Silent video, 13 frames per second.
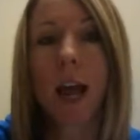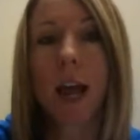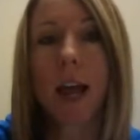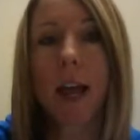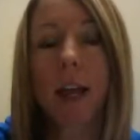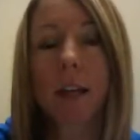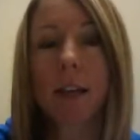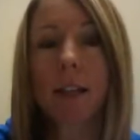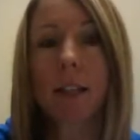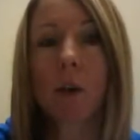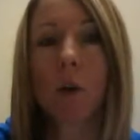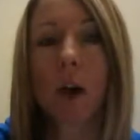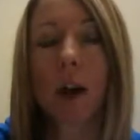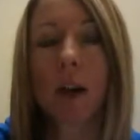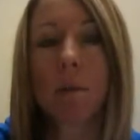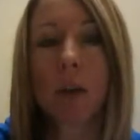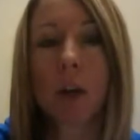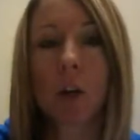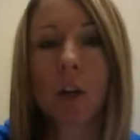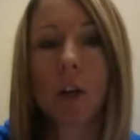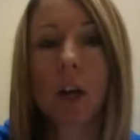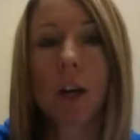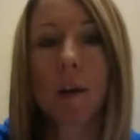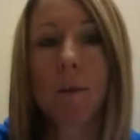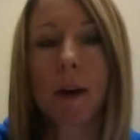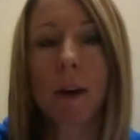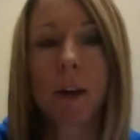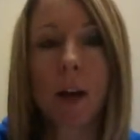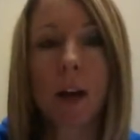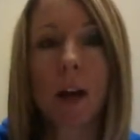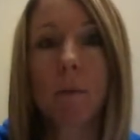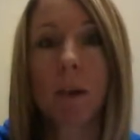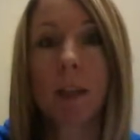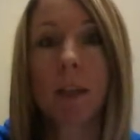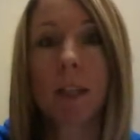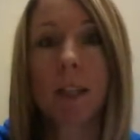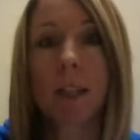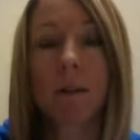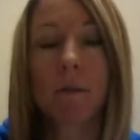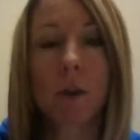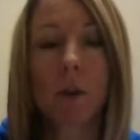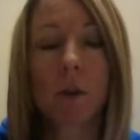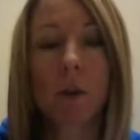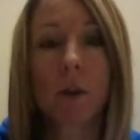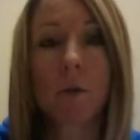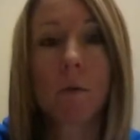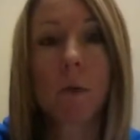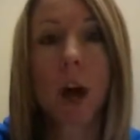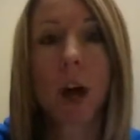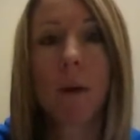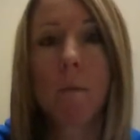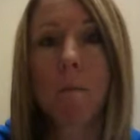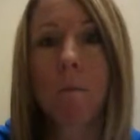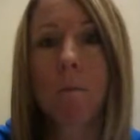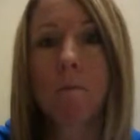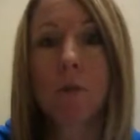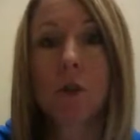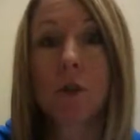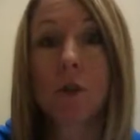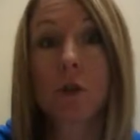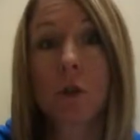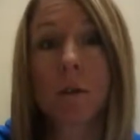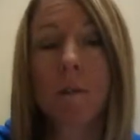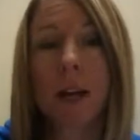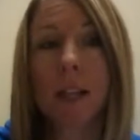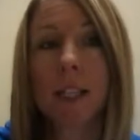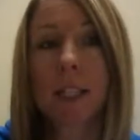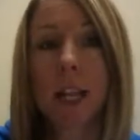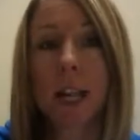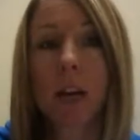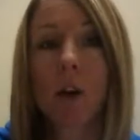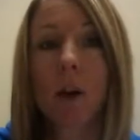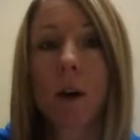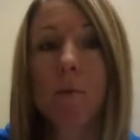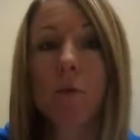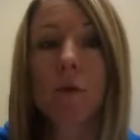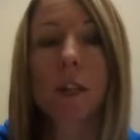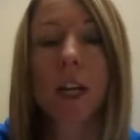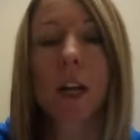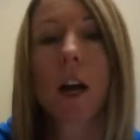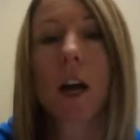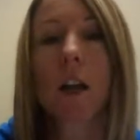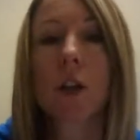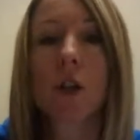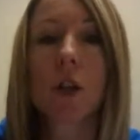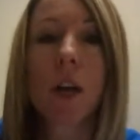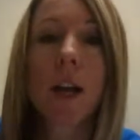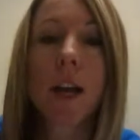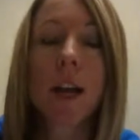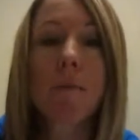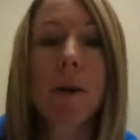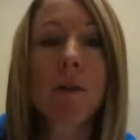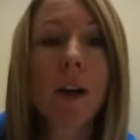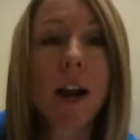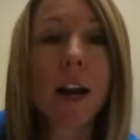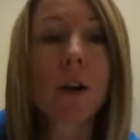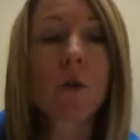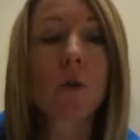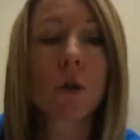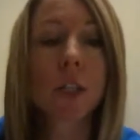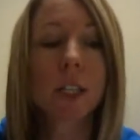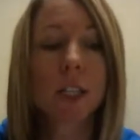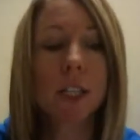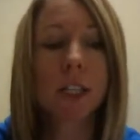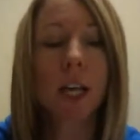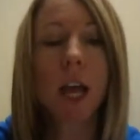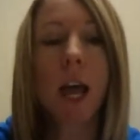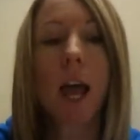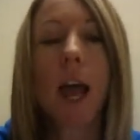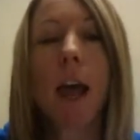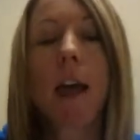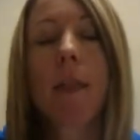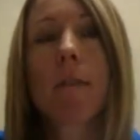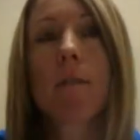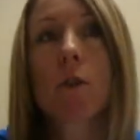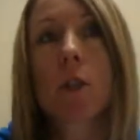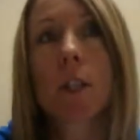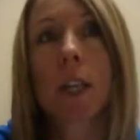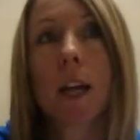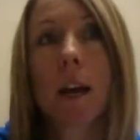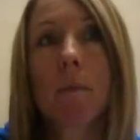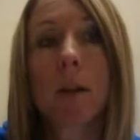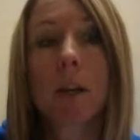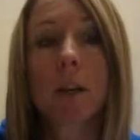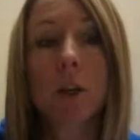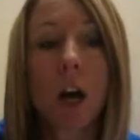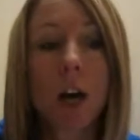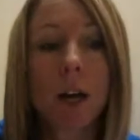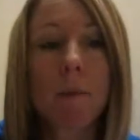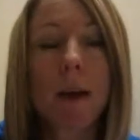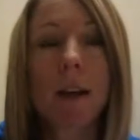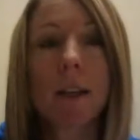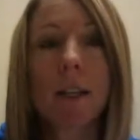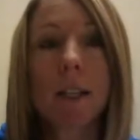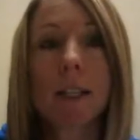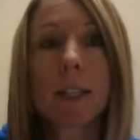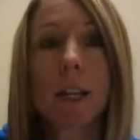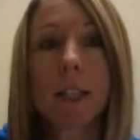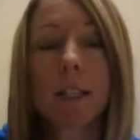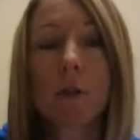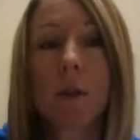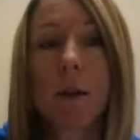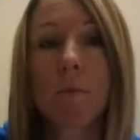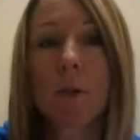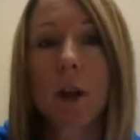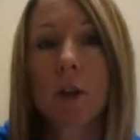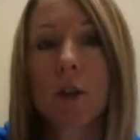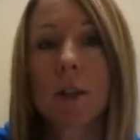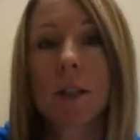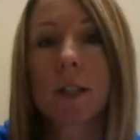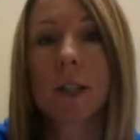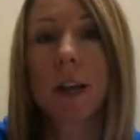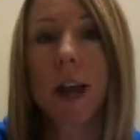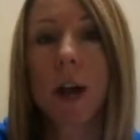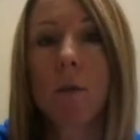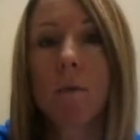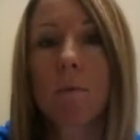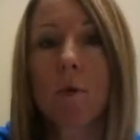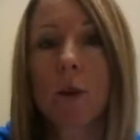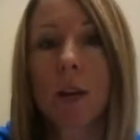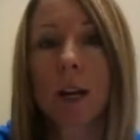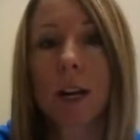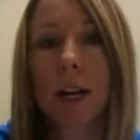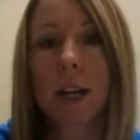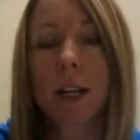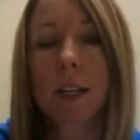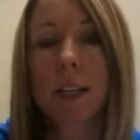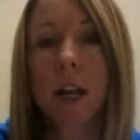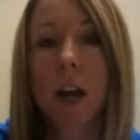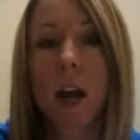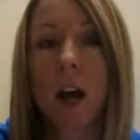And so I am here to talk about a couple of things that I've learned um, during my stay here at Peru State College in my writing courses. And the first thing I'm going to talk about is sensory impressions and how important it is